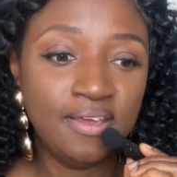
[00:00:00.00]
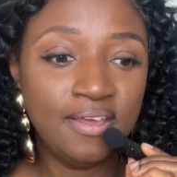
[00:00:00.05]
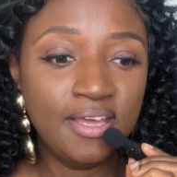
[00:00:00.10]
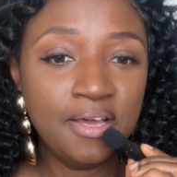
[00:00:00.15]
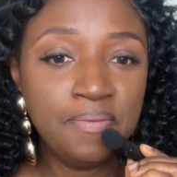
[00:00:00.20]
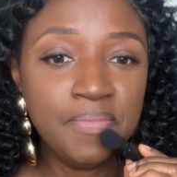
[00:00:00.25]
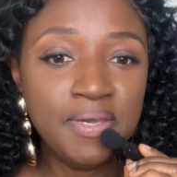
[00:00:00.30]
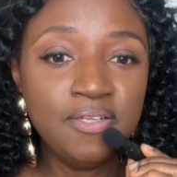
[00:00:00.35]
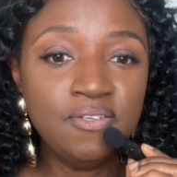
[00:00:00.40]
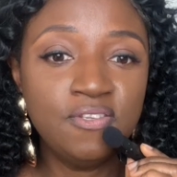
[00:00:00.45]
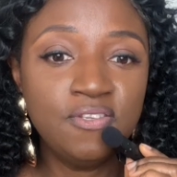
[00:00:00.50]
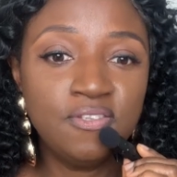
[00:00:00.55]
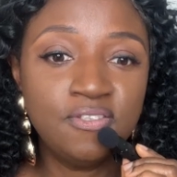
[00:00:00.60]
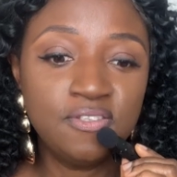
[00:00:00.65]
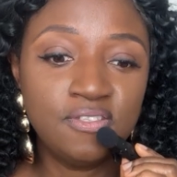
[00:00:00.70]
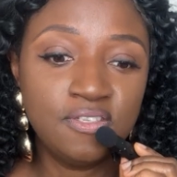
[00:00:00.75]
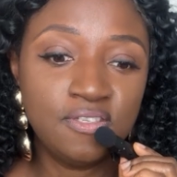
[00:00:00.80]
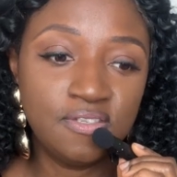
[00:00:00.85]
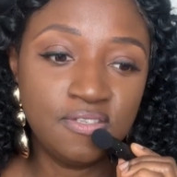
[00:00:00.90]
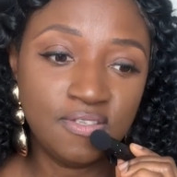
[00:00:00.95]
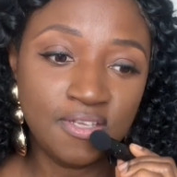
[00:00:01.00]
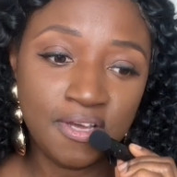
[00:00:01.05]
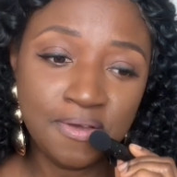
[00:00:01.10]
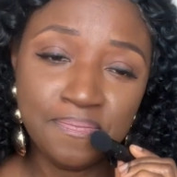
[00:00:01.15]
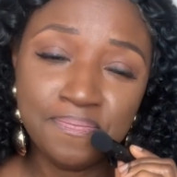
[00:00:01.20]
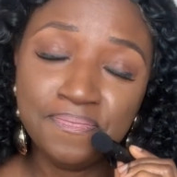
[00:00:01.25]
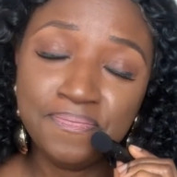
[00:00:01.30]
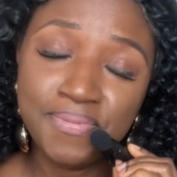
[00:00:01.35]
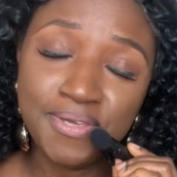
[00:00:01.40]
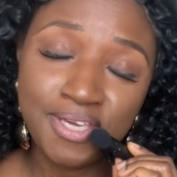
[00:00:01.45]
I mean, some
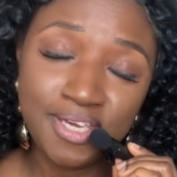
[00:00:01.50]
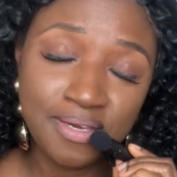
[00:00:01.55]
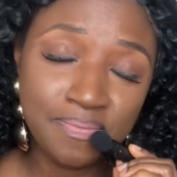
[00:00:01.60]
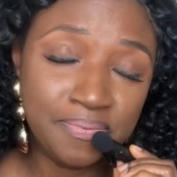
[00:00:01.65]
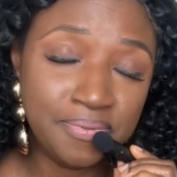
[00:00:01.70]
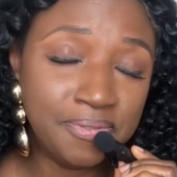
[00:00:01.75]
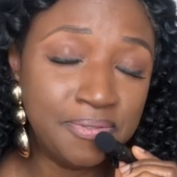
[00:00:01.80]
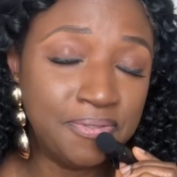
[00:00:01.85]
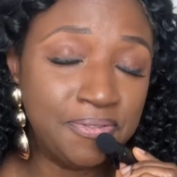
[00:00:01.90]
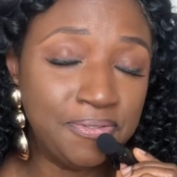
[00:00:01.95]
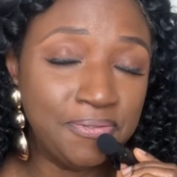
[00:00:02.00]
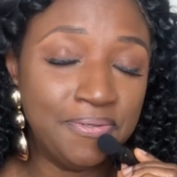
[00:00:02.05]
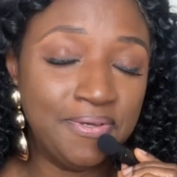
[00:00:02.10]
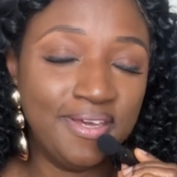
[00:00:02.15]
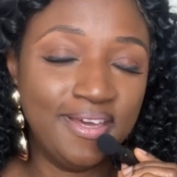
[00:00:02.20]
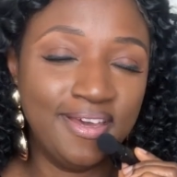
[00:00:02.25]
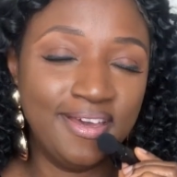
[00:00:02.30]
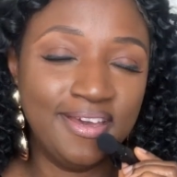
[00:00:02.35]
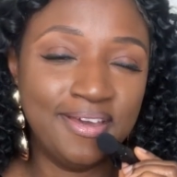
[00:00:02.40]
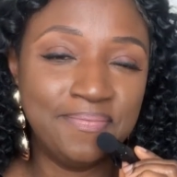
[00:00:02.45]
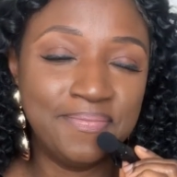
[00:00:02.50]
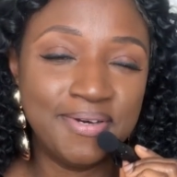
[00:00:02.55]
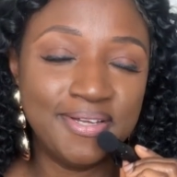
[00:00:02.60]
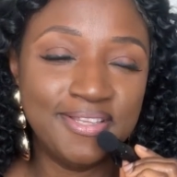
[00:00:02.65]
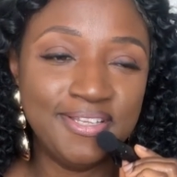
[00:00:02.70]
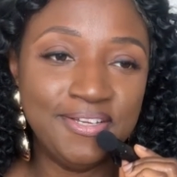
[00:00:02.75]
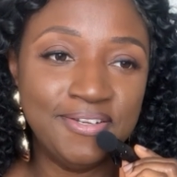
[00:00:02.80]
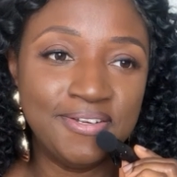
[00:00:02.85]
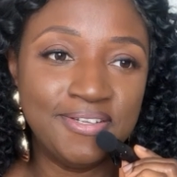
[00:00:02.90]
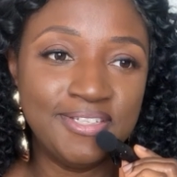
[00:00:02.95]
people do care, but
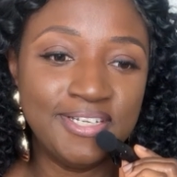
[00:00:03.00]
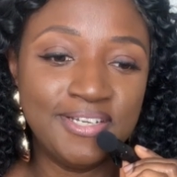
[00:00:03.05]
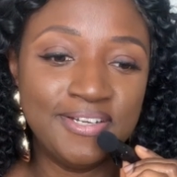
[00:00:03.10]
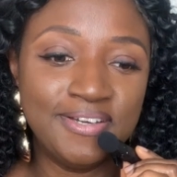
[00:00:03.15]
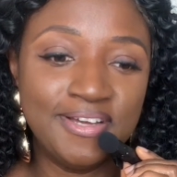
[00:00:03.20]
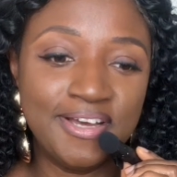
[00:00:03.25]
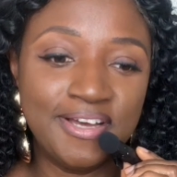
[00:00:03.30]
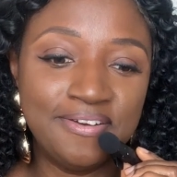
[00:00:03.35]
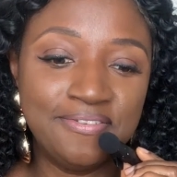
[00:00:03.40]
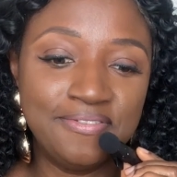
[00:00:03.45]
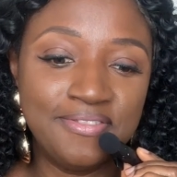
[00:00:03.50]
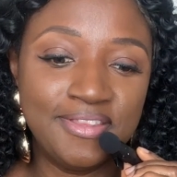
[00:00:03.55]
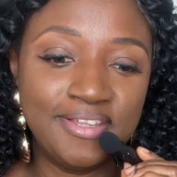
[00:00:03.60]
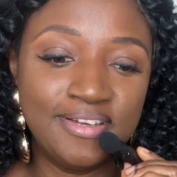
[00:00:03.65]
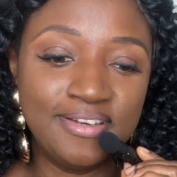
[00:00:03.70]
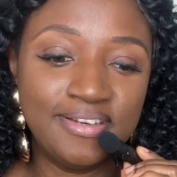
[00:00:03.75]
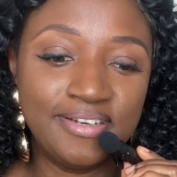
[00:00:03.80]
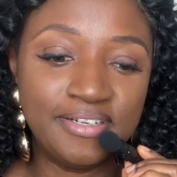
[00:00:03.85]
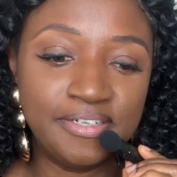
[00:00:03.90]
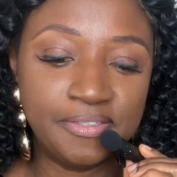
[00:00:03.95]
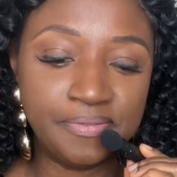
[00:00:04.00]
they don't have the